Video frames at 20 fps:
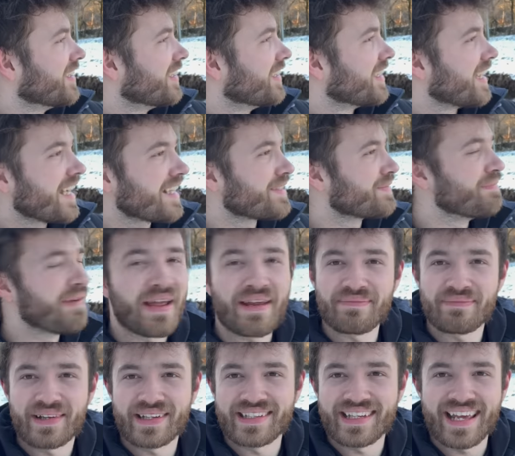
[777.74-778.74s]
that's made
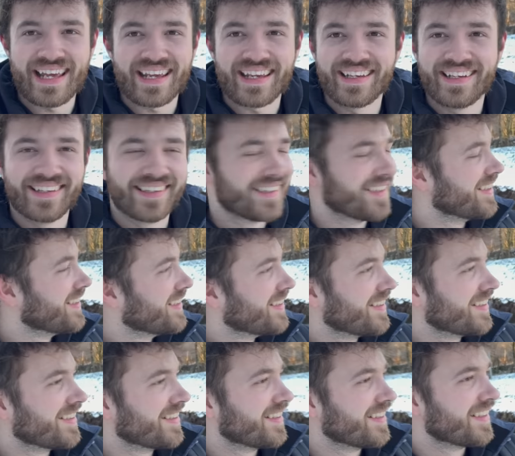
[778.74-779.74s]
my day
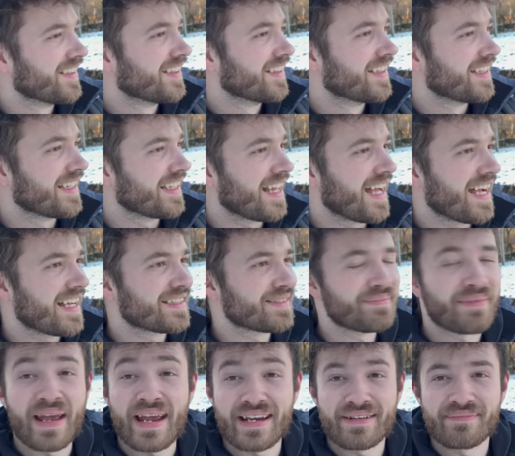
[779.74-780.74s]
that has
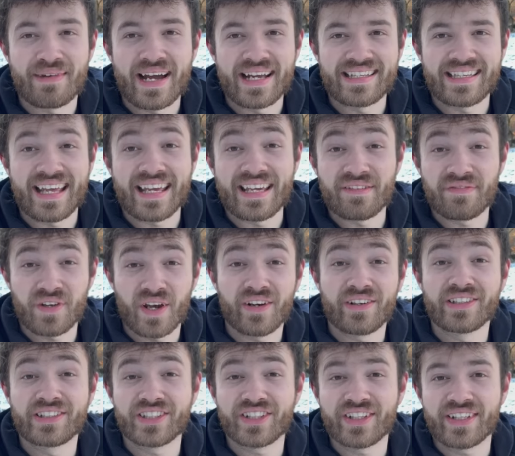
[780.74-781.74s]
made my day. If you're
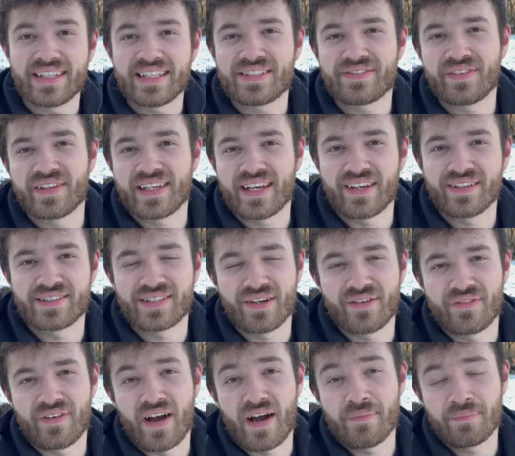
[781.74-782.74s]
enjoying this video so
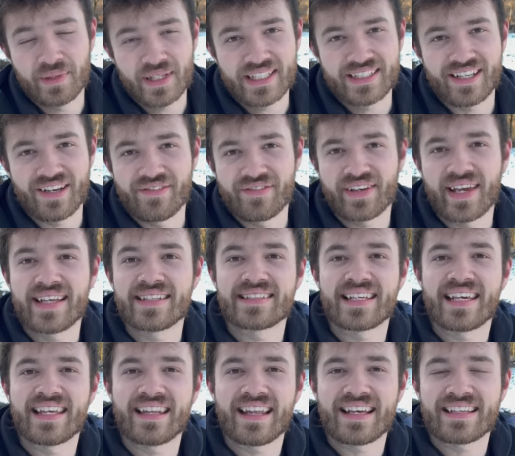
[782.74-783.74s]
far, please don't forget to
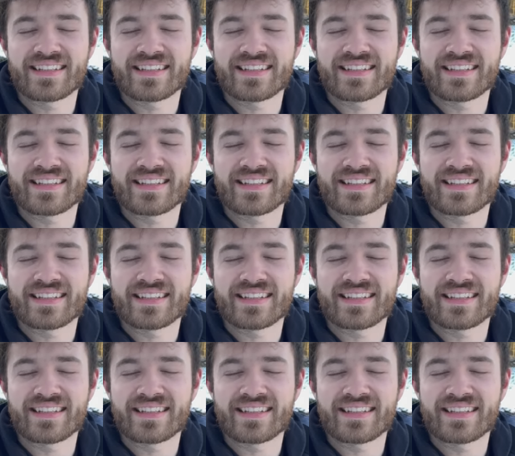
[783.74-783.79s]
hit that